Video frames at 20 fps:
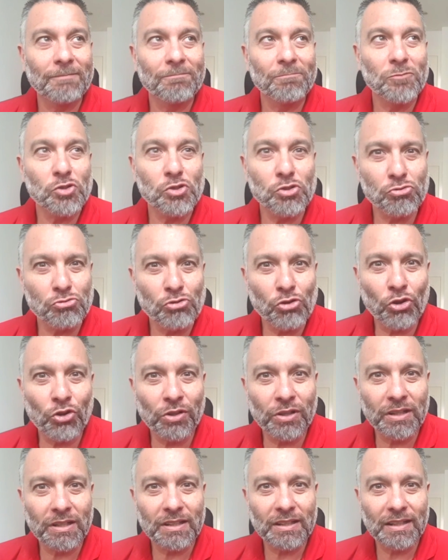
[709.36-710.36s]

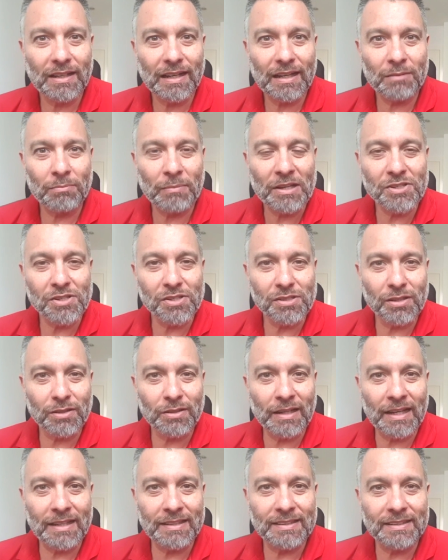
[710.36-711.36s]
strong at Manchester
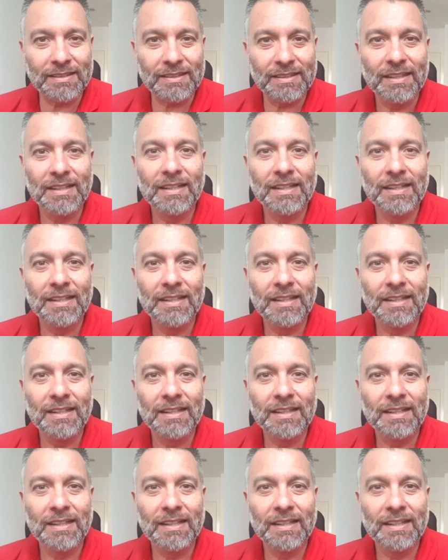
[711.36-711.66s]
United.